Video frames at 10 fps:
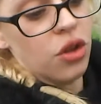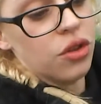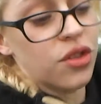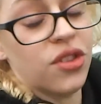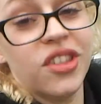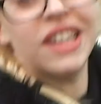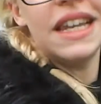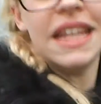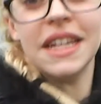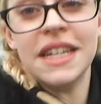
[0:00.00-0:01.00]

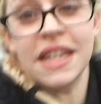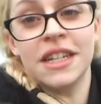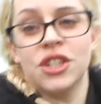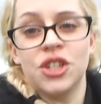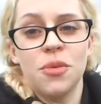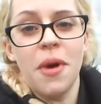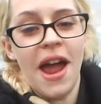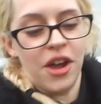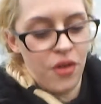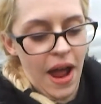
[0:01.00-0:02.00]
slid into the
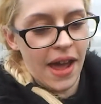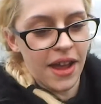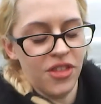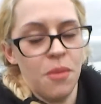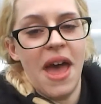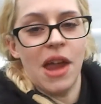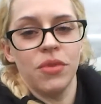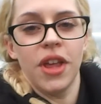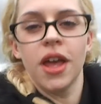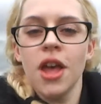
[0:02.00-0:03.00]
bike rack and the man
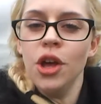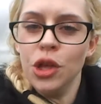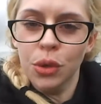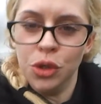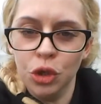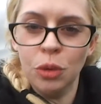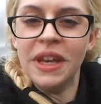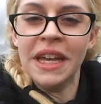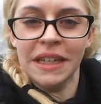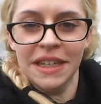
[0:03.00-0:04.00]
was like, "Your tour
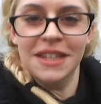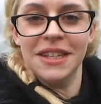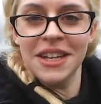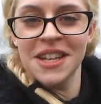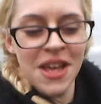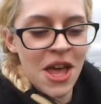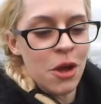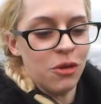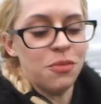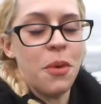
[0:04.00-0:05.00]
begins."
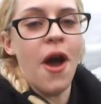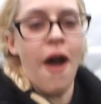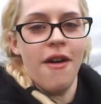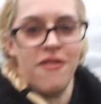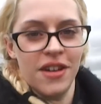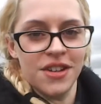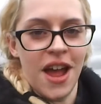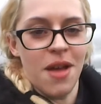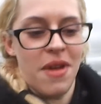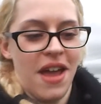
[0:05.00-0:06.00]
It was perfect
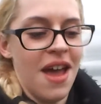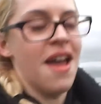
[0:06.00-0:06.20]
timing.